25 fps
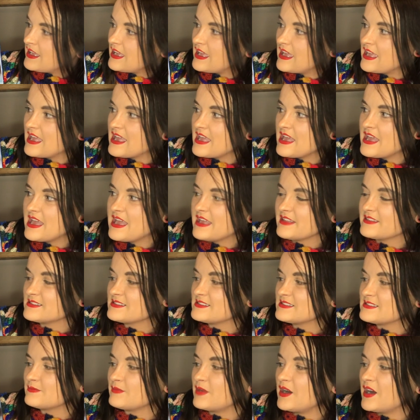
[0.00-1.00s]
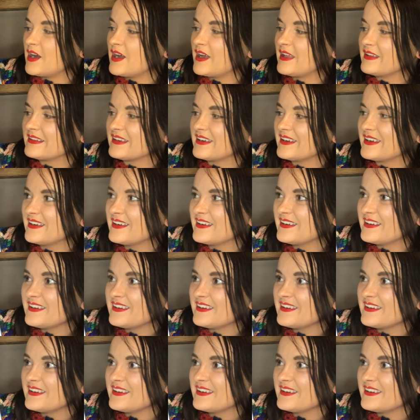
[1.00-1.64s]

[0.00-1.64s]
and smaller.